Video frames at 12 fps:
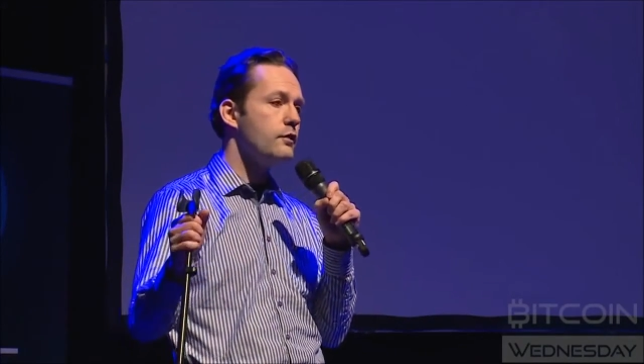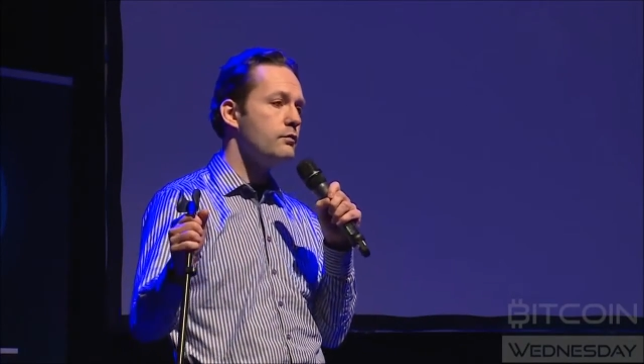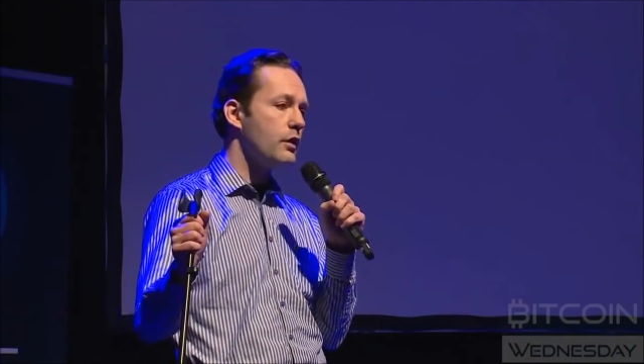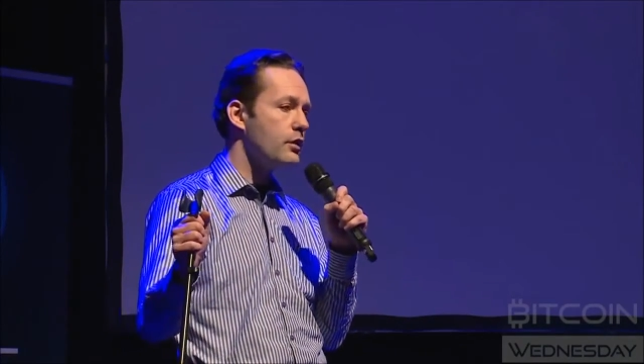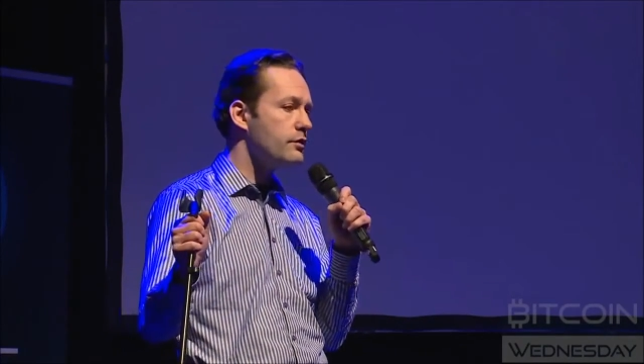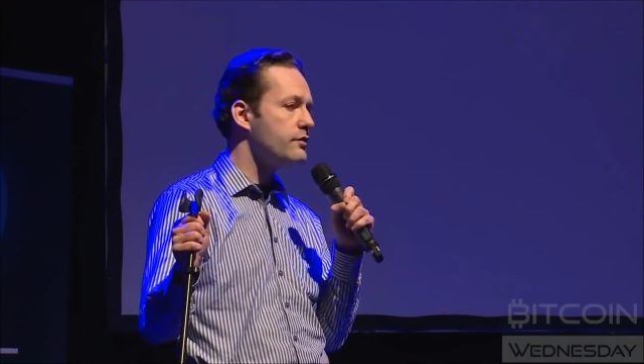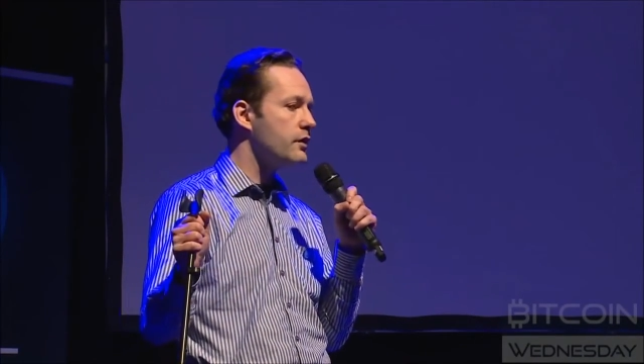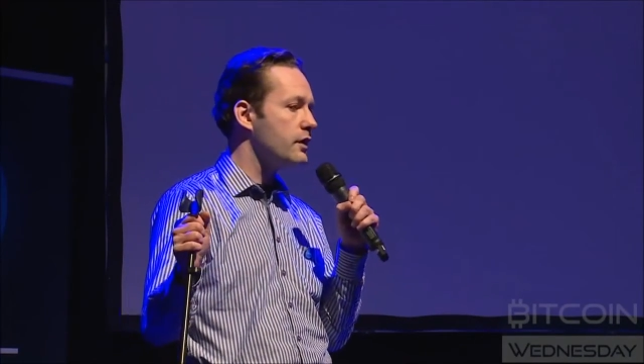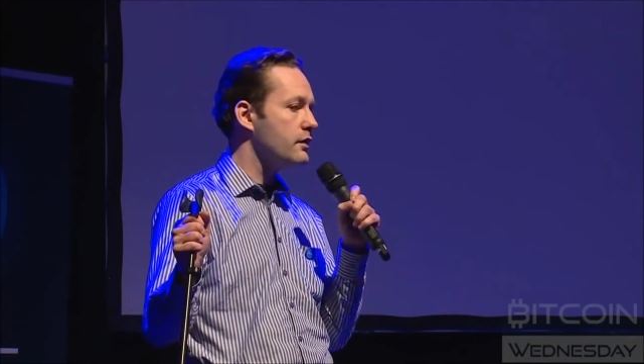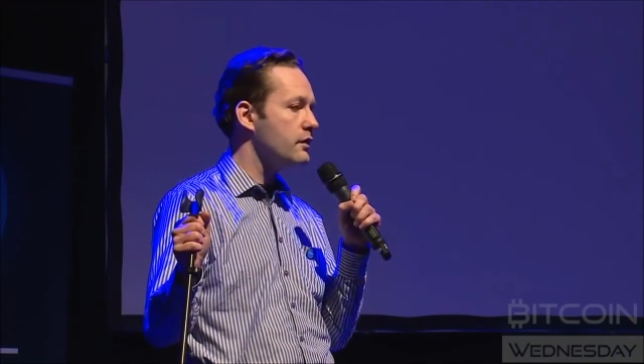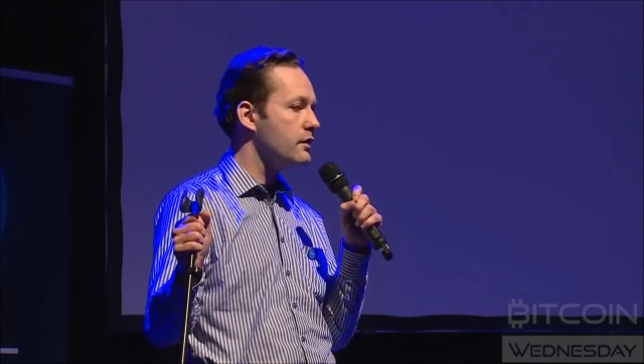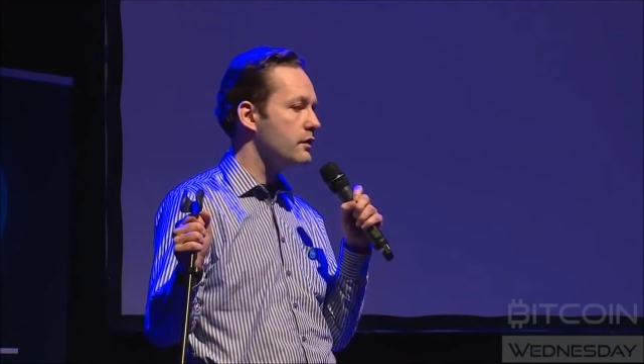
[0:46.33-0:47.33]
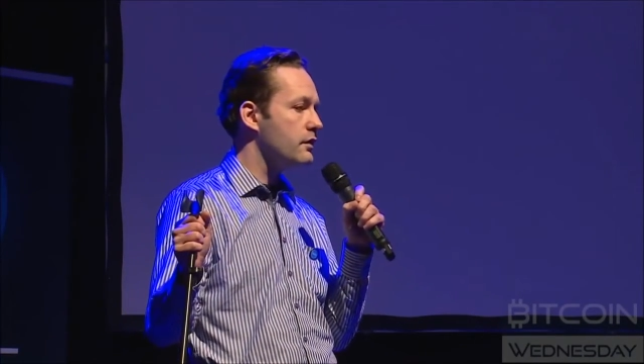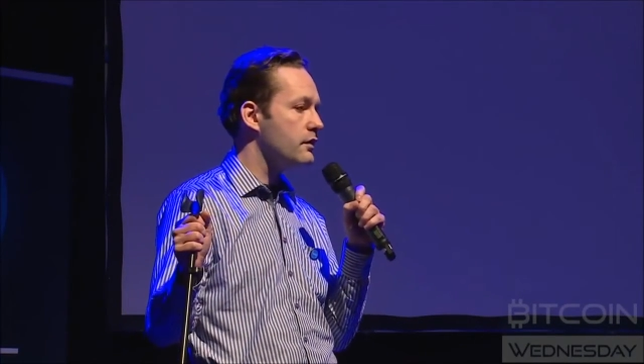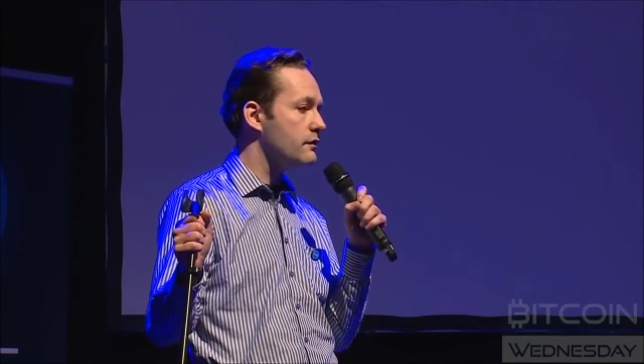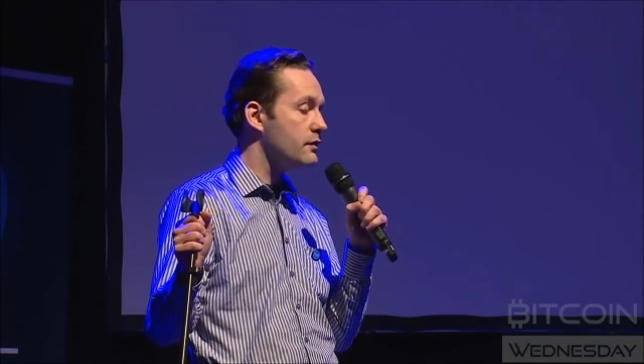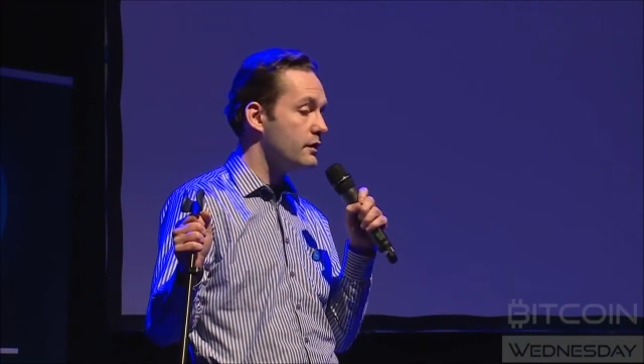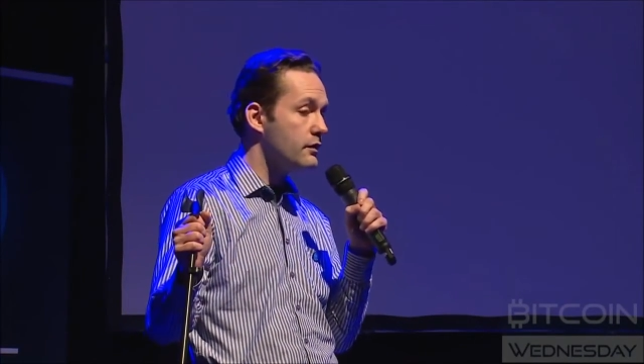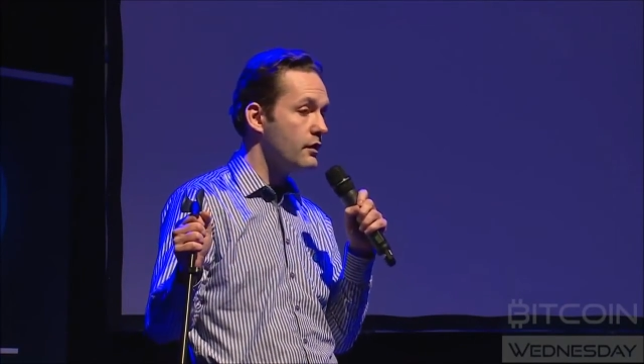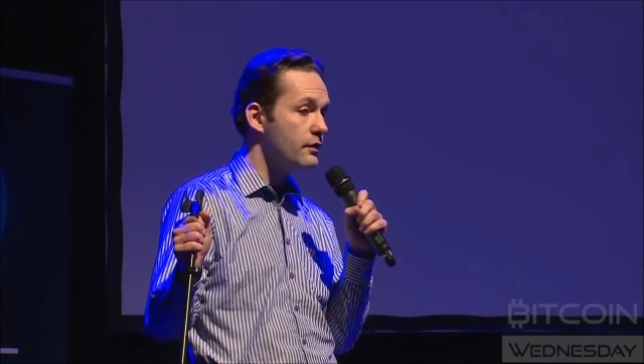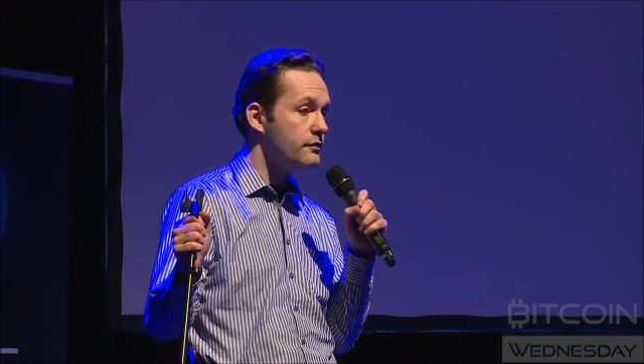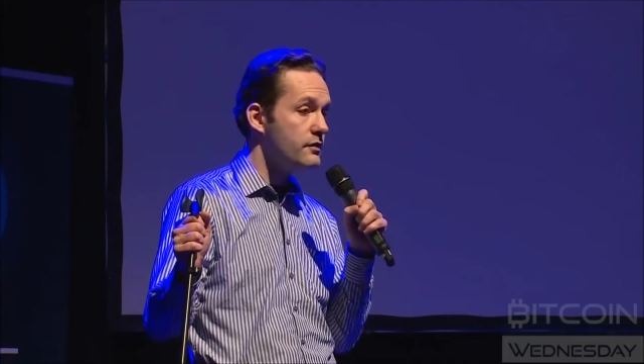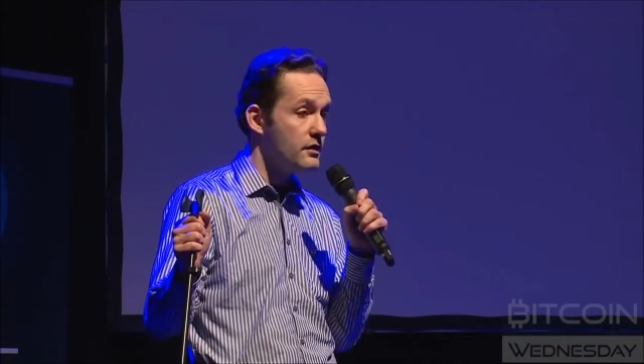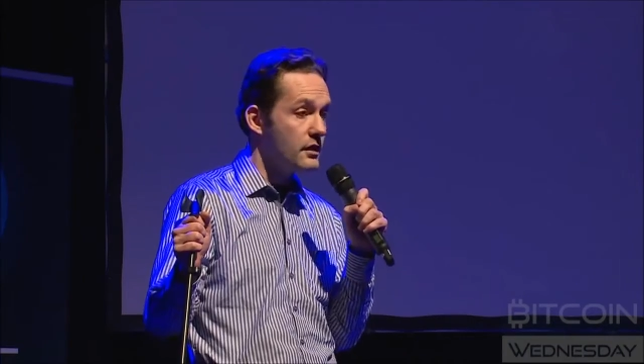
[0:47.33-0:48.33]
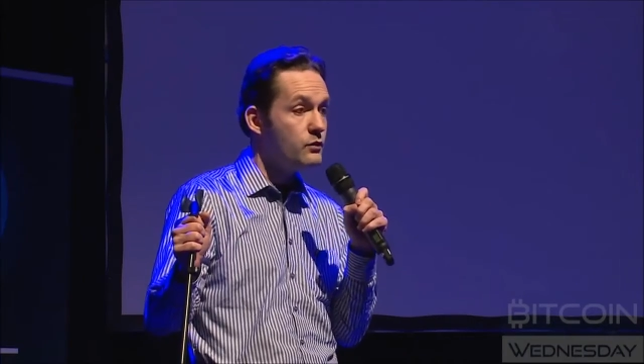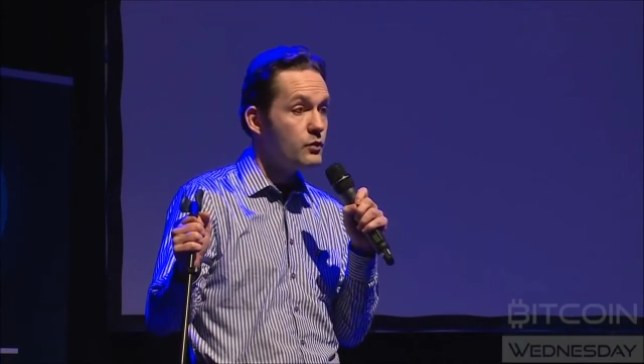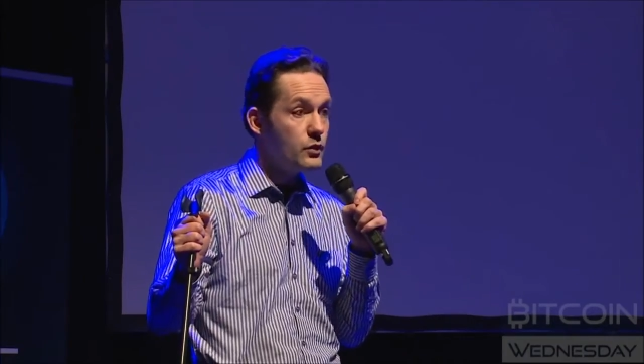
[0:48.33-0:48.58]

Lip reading: for blockchain technology that